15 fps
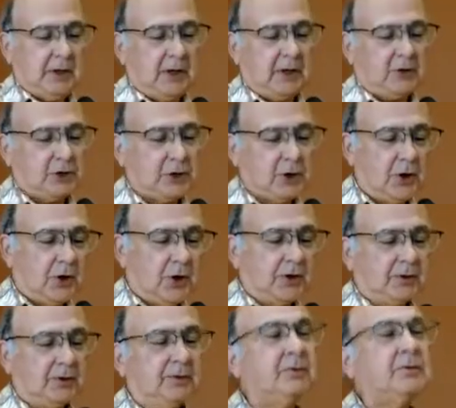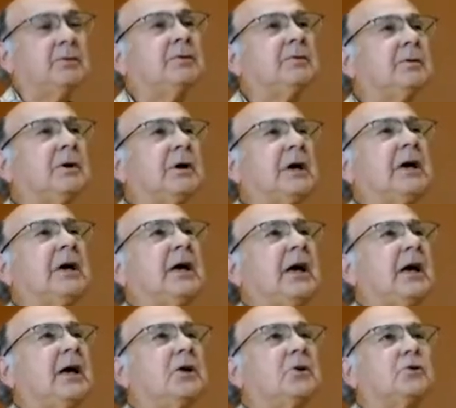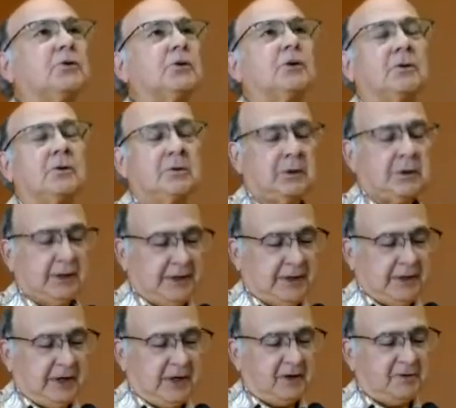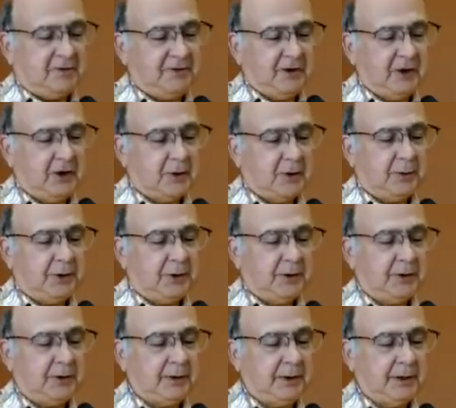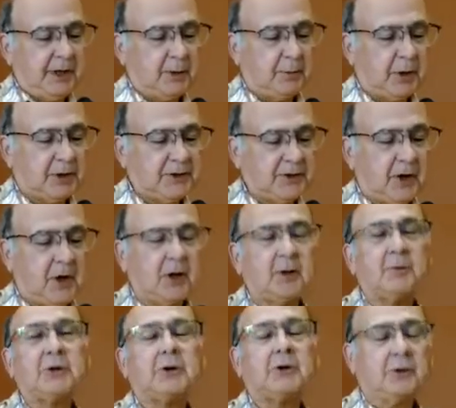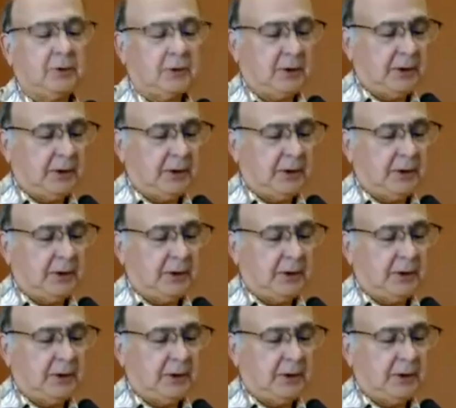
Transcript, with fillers: and John, Andrew and Philip and Bartholomew,